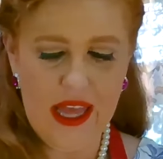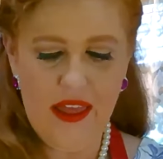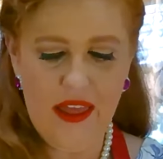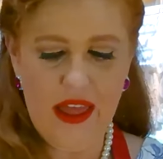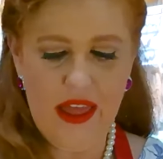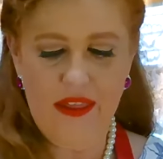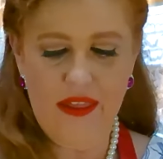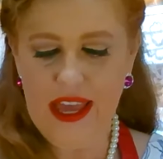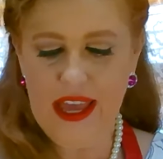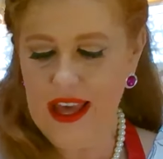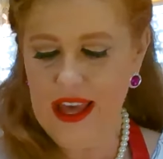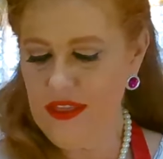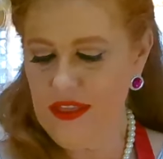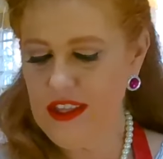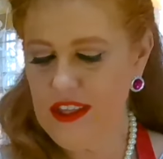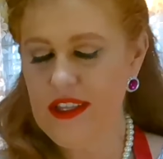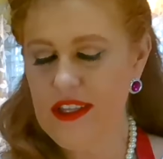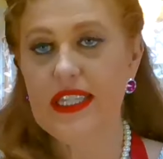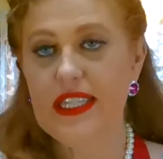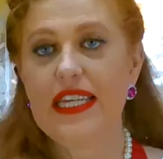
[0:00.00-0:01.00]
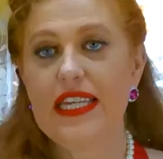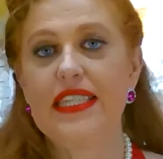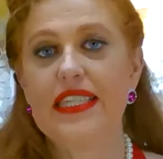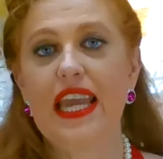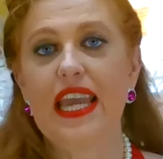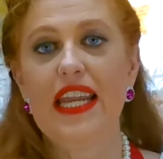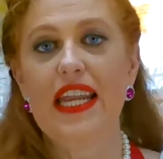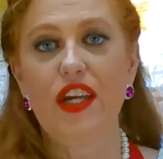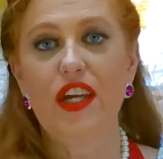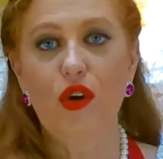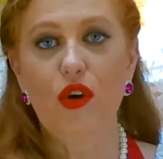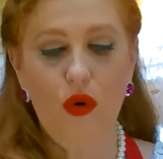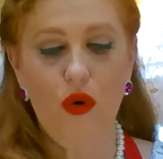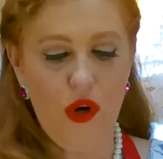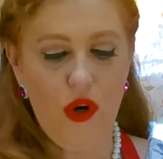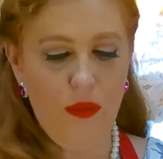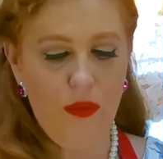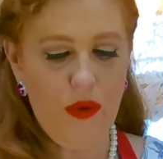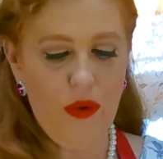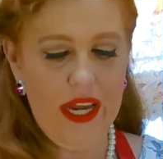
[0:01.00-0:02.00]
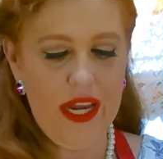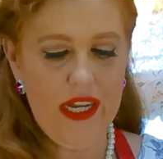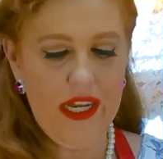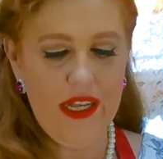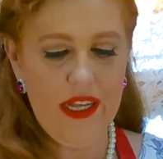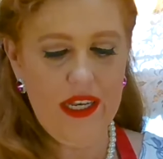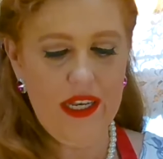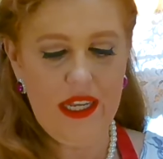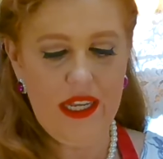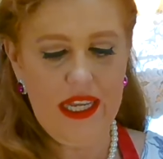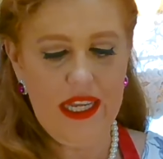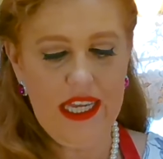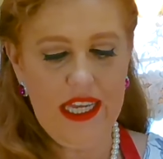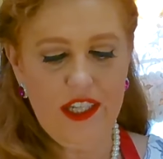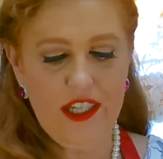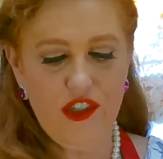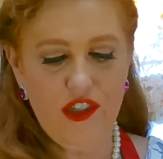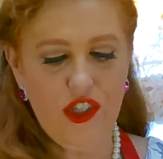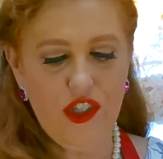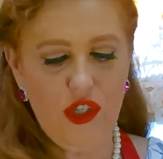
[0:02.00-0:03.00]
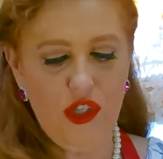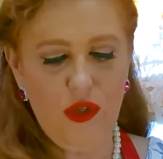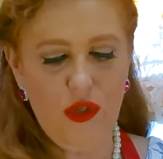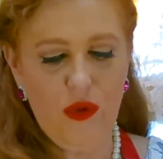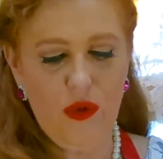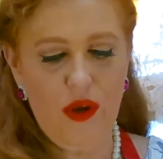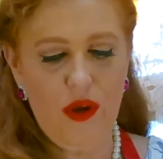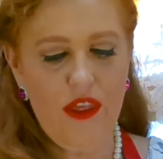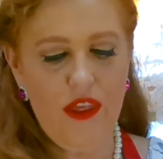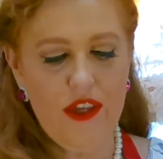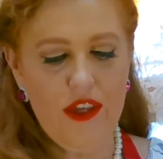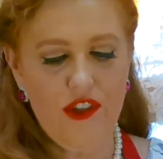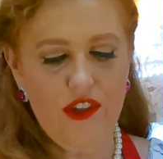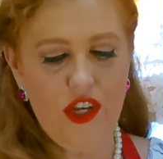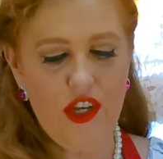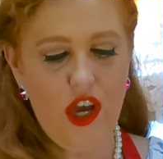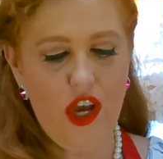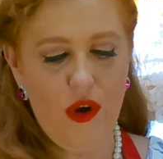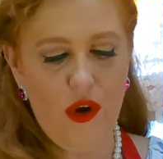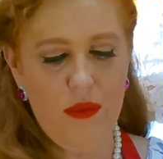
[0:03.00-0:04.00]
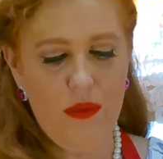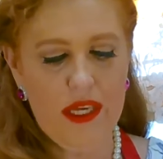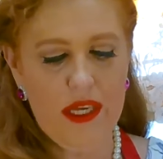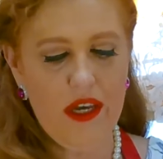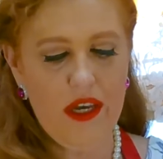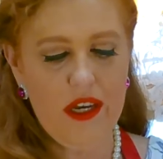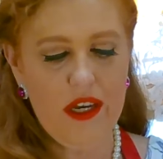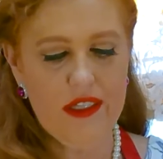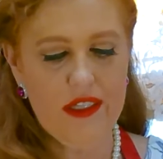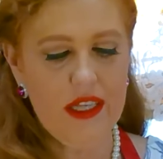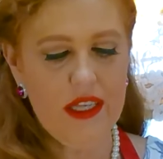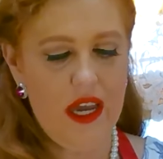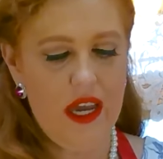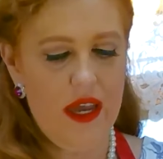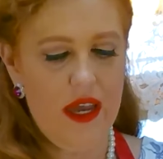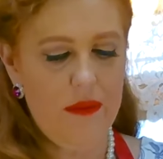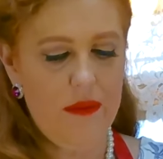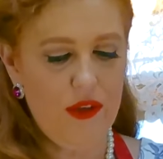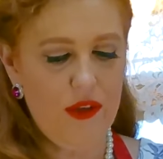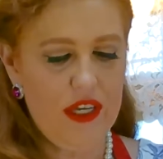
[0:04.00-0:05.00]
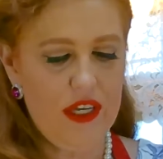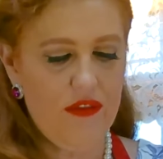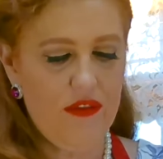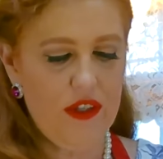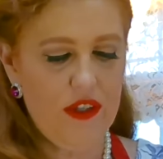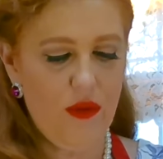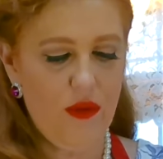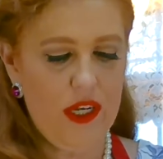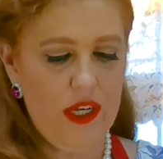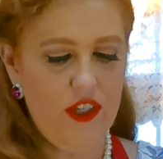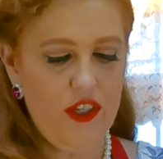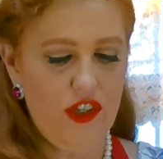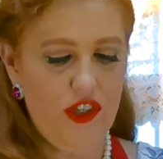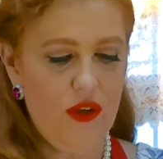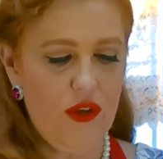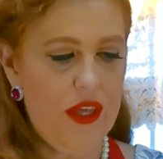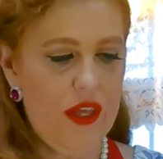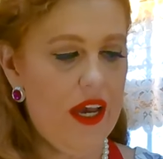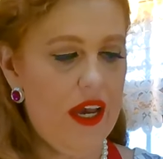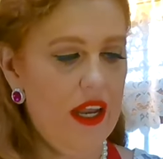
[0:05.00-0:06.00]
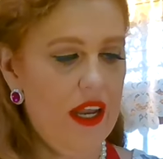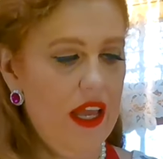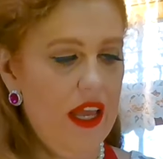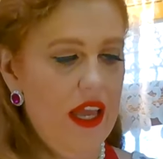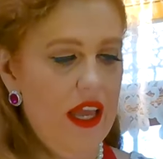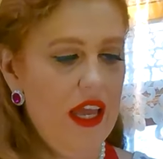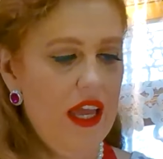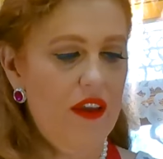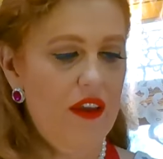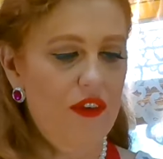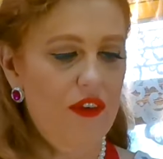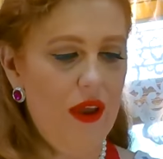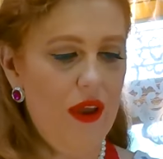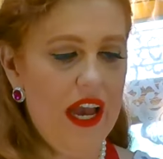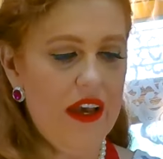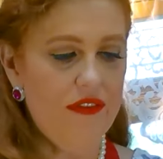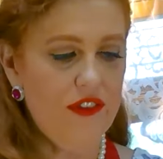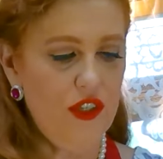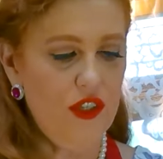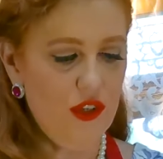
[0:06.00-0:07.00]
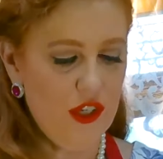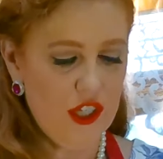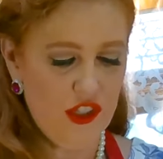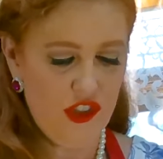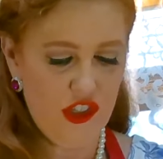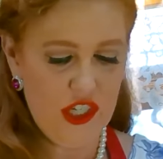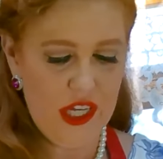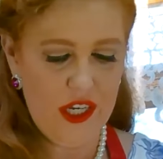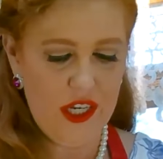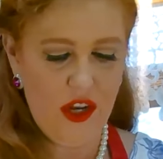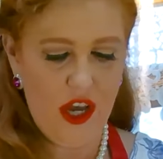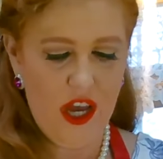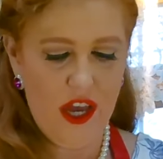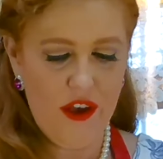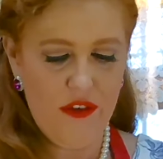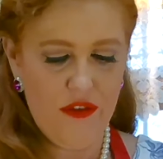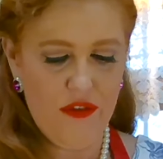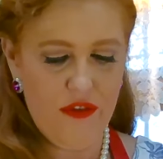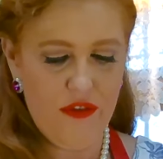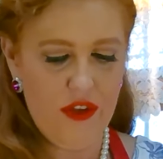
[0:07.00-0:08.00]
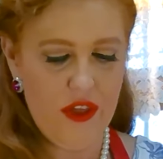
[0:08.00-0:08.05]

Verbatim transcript: and that this is getting incorporated into the dough because um, you definitely want to do that. If you have to, you can shut it off